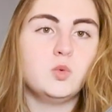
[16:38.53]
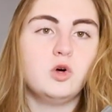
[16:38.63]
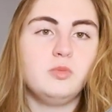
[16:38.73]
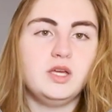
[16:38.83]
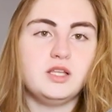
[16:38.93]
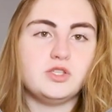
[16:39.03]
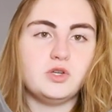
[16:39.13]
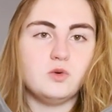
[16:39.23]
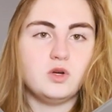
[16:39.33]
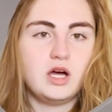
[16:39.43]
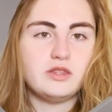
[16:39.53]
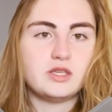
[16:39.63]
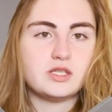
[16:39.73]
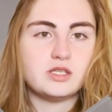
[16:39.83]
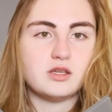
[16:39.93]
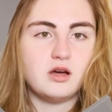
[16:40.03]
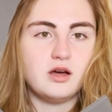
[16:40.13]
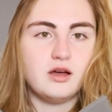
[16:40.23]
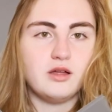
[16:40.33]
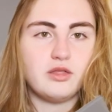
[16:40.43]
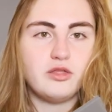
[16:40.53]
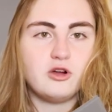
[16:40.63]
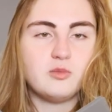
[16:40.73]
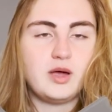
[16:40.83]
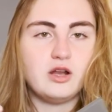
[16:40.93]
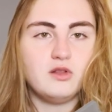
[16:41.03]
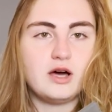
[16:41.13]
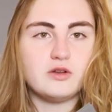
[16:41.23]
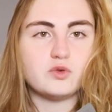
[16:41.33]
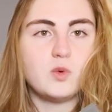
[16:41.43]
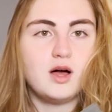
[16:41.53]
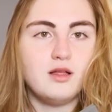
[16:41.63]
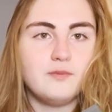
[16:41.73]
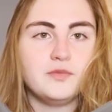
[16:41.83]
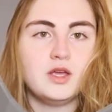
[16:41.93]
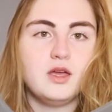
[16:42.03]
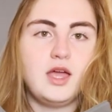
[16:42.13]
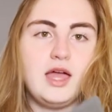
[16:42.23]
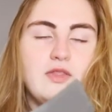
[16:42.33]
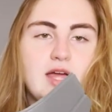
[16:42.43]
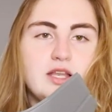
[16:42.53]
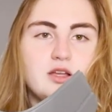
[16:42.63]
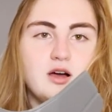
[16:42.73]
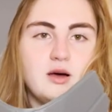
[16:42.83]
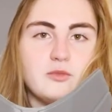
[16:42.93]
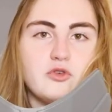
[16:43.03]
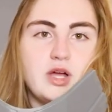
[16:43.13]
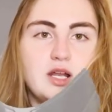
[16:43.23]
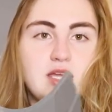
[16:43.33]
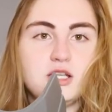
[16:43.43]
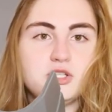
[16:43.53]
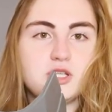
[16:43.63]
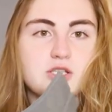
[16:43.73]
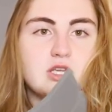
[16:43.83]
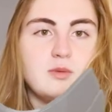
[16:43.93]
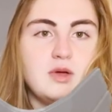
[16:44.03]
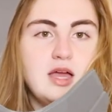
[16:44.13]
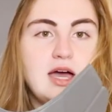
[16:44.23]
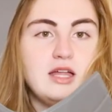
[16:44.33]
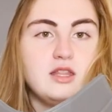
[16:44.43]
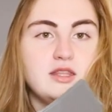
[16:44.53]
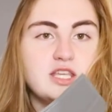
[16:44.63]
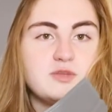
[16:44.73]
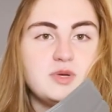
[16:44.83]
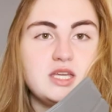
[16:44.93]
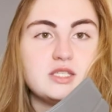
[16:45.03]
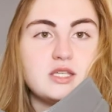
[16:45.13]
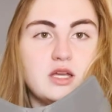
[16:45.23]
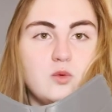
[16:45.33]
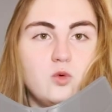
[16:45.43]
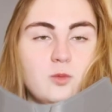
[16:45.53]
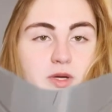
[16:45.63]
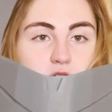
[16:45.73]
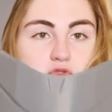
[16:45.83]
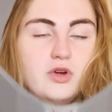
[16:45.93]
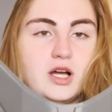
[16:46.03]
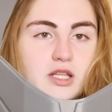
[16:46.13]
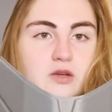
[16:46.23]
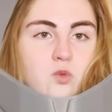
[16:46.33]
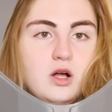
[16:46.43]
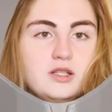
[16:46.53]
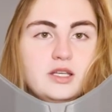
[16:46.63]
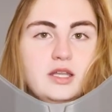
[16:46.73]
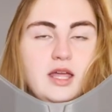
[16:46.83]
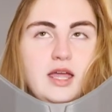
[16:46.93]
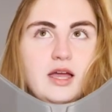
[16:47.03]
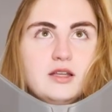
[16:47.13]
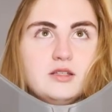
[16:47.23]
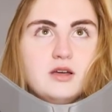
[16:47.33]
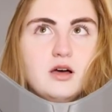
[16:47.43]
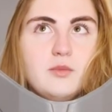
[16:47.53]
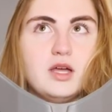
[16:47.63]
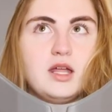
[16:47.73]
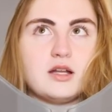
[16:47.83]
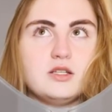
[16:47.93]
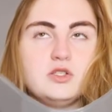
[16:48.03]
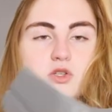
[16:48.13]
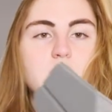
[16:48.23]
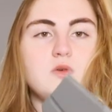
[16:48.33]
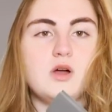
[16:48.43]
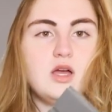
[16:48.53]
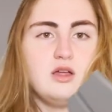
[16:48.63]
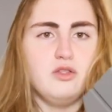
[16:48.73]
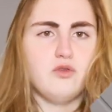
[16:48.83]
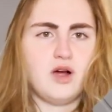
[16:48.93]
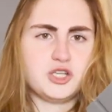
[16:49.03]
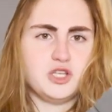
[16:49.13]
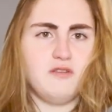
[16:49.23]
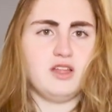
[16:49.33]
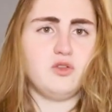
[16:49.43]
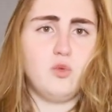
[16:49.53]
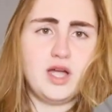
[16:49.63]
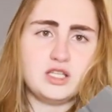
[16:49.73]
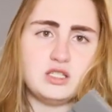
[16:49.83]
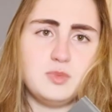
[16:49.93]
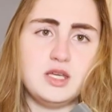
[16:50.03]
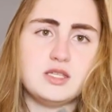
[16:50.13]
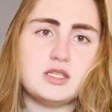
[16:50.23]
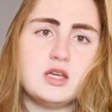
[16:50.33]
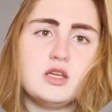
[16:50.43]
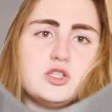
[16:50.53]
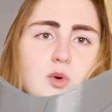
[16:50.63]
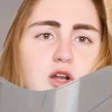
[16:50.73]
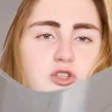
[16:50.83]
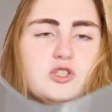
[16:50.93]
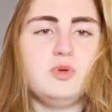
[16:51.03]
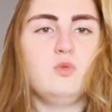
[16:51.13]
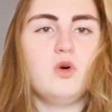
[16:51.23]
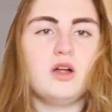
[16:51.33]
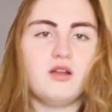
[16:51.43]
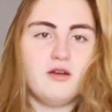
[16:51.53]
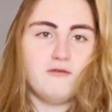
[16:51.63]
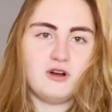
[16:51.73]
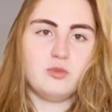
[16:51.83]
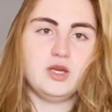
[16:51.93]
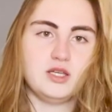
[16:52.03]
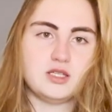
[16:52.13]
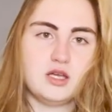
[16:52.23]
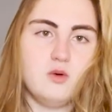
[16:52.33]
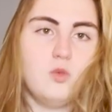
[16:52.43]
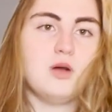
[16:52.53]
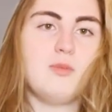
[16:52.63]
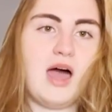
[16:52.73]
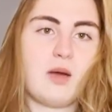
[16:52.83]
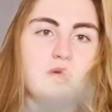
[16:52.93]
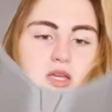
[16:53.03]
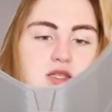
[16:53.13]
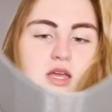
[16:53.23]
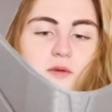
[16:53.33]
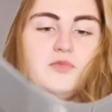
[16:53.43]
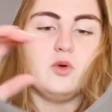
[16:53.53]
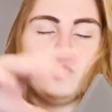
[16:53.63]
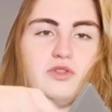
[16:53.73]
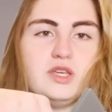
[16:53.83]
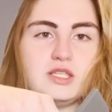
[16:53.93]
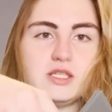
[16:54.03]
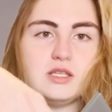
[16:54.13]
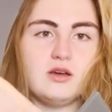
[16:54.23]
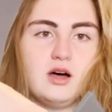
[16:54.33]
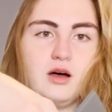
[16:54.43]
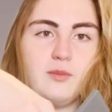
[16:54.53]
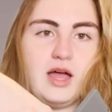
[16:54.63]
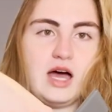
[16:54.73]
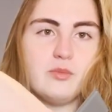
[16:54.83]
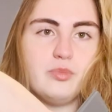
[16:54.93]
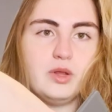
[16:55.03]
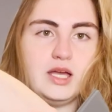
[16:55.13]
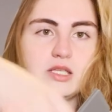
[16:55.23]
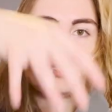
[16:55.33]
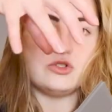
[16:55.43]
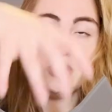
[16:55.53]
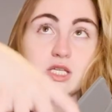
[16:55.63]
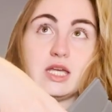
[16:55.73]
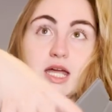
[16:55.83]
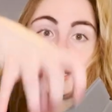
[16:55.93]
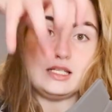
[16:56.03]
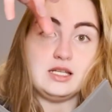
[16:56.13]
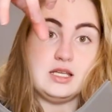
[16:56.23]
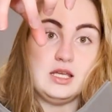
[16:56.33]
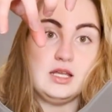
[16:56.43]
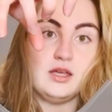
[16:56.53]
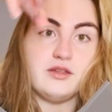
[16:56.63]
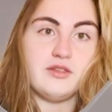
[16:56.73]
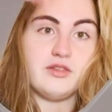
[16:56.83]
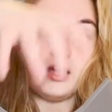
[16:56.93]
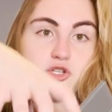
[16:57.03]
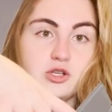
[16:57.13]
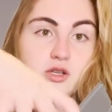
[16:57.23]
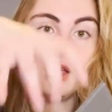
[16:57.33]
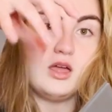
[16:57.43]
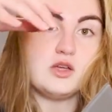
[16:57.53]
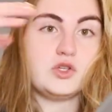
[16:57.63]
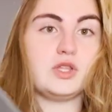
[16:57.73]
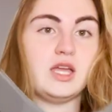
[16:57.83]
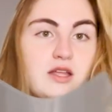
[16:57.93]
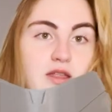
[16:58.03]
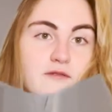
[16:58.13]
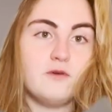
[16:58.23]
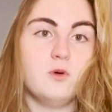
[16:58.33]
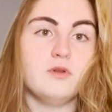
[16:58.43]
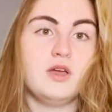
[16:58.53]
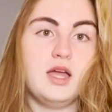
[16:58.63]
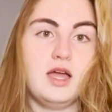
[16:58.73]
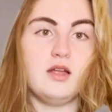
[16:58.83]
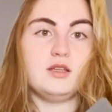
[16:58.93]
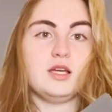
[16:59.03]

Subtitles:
will be to cut this third panel out as well, and then create a hinge system. And then this piece will be directly welded and connected to the rest of like the waist piece. So it'll just be one front piece, one back piece, with these ab plates just connected in a succession so they can like fold and